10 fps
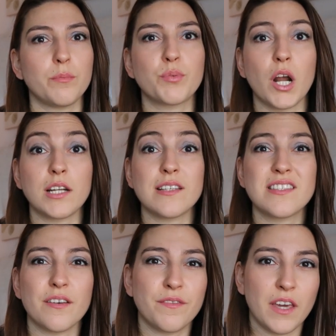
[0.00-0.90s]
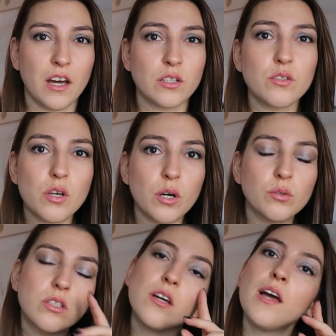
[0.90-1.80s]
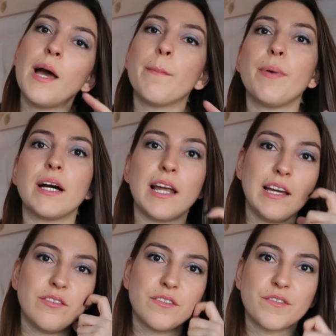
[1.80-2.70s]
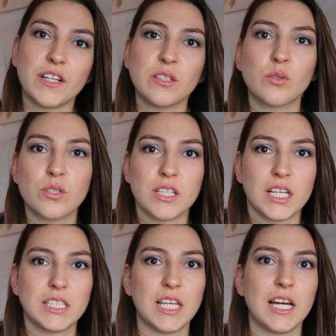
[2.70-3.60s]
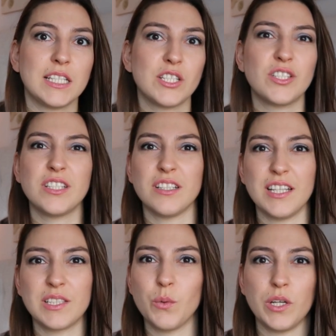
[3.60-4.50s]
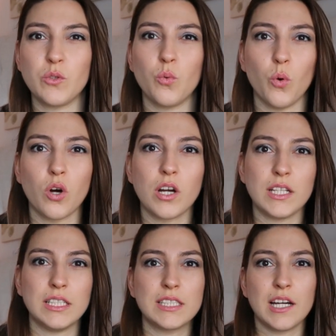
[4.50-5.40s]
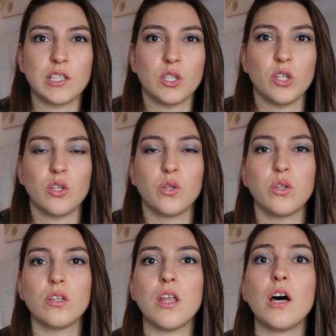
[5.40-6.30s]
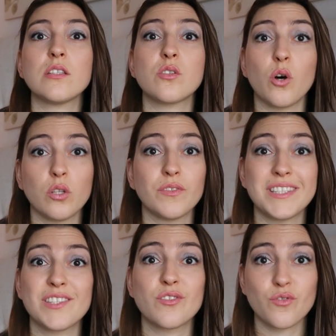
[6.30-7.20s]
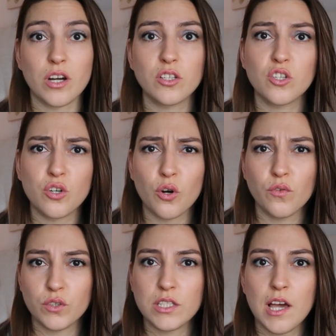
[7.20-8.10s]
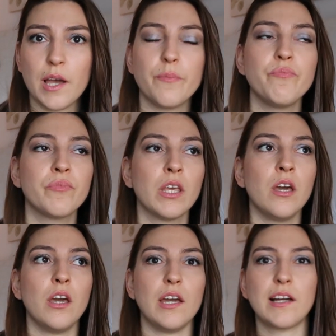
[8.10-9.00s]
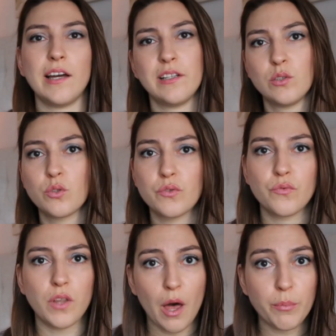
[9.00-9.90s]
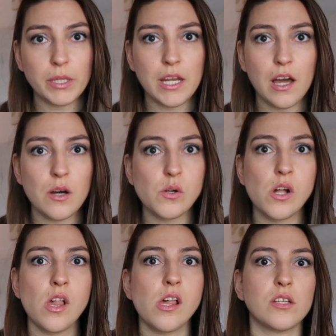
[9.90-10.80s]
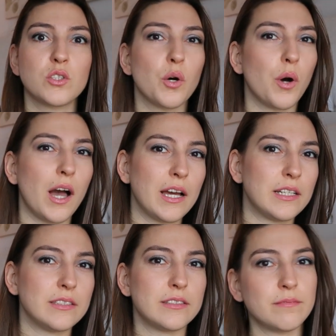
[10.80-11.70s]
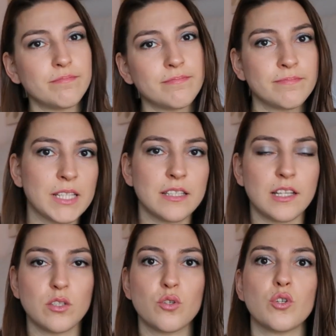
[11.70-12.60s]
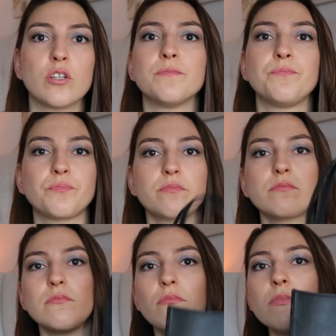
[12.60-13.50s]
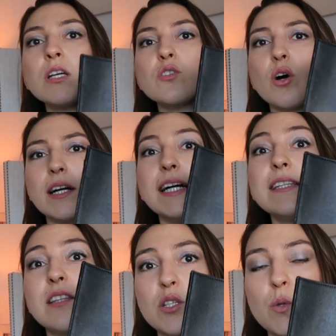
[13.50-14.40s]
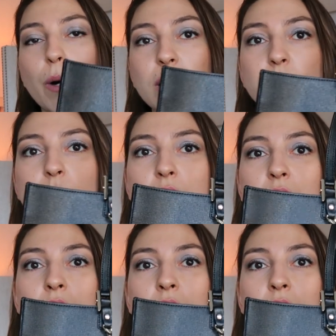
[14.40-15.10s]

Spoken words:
Prada Saffiano tote, but I have a friend who said that she didn't like the way it wore, and it kind of lost all of its structure over time. It kind of looks floppy now, so I'm not so sure. So I got this one.